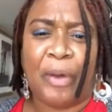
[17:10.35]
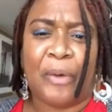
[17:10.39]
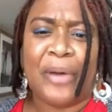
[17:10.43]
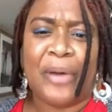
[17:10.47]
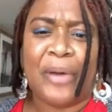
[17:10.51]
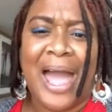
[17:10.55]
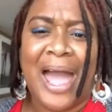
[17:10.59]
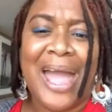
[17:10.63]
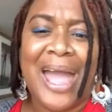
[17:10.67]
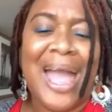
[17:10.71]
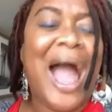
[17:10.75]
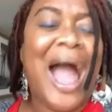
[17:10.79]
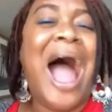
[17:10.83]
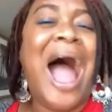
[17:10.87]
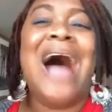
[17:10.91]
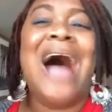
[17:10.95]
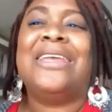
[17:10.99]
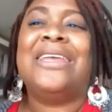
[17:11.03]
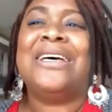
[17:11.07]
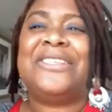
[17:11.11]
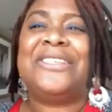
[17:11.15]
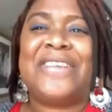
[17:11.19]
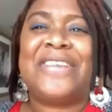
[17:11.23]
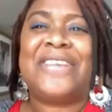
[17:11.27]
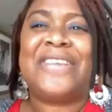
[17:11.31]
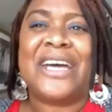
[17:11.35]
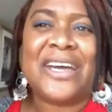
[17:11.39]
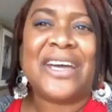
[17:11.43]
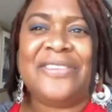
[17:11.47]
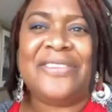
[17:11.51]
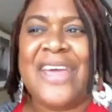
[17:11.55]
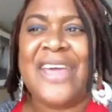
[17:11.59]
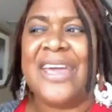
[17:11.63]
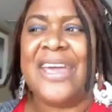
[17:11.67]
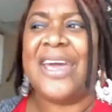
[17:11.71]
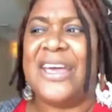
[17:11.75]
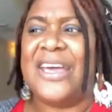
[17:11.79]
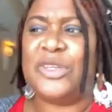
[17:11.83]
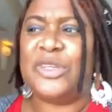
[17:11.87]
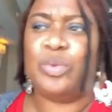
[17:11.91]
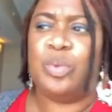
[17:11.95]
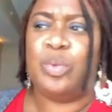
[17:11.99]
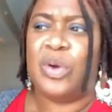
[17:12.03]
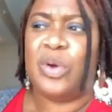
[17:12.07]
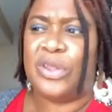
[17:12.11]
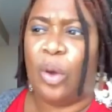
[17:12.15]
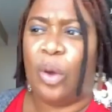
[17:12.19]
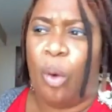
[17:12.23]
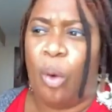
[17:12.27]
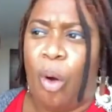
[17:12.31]
Okay. The second thing is
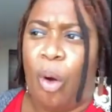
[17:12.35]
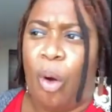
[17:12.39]
with